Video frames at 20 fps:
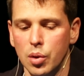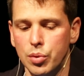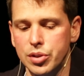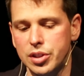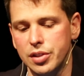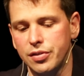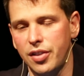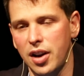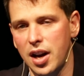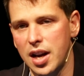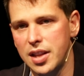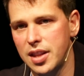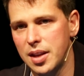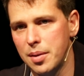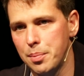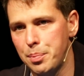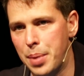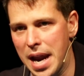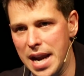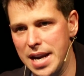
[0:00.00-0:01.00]
We define
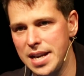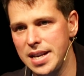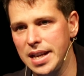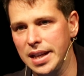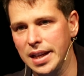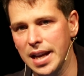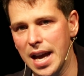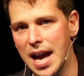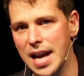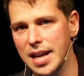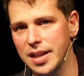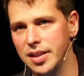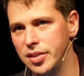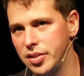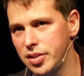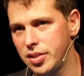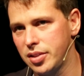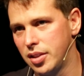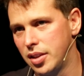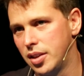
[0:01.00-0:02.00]
that pending
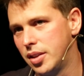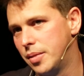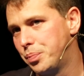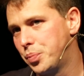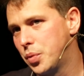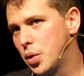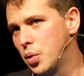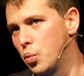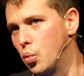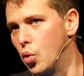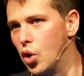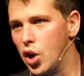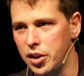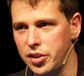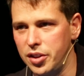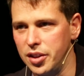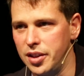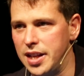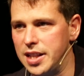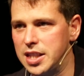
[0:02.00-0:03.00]
as work
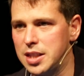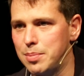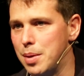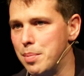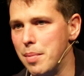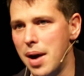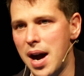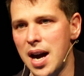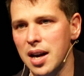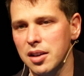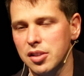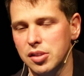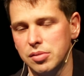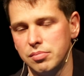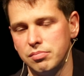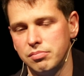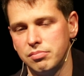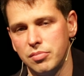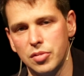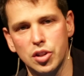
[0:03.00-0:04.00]
that needs to be marked.
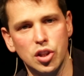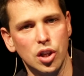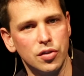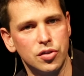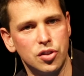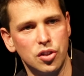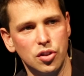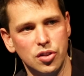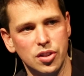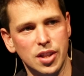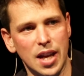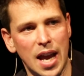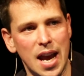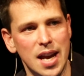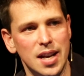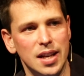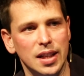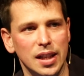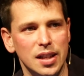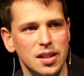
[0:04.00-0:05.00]
So if students are
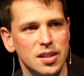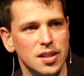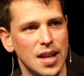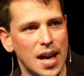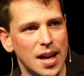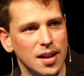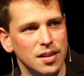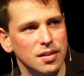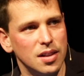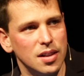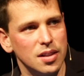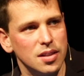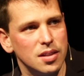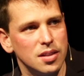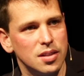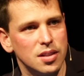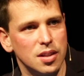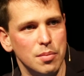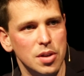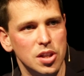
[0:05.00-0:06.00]
handing into that
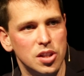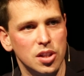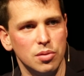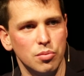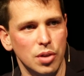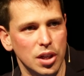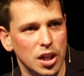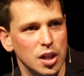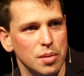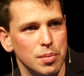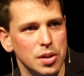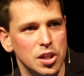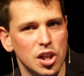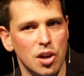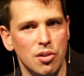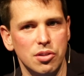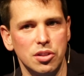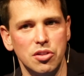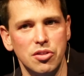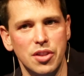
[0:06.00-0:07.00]
submission, we're going to be
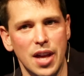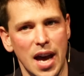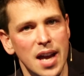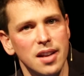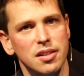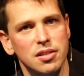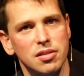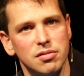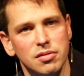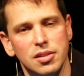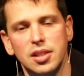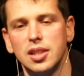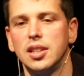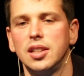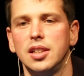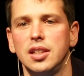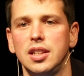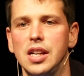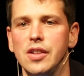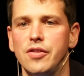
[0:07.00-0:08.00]
showing you that.
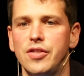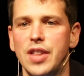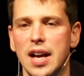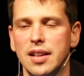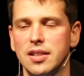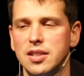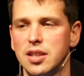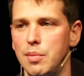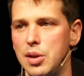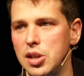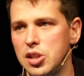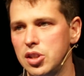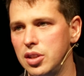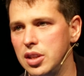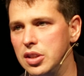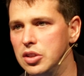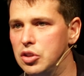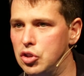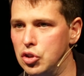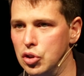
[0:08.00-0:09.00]
If that submission
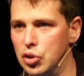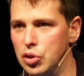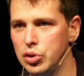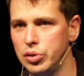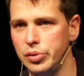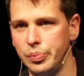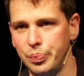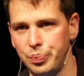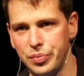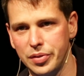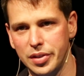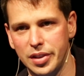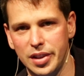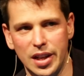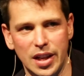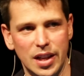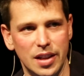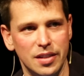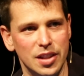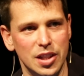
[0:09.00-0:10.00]
is due
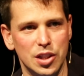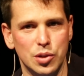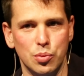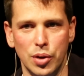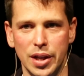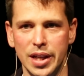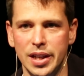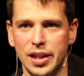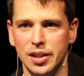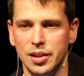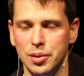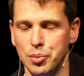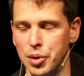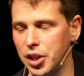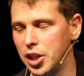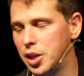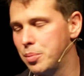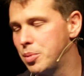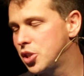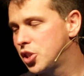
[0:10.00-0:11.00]
this week, we're
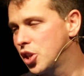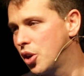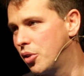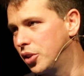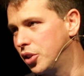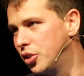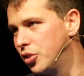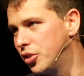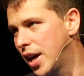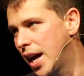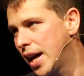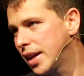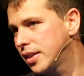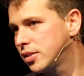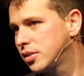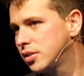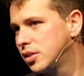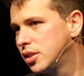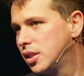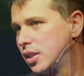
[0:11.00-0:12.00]
going to be showing you
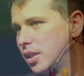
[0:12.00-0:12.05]
that.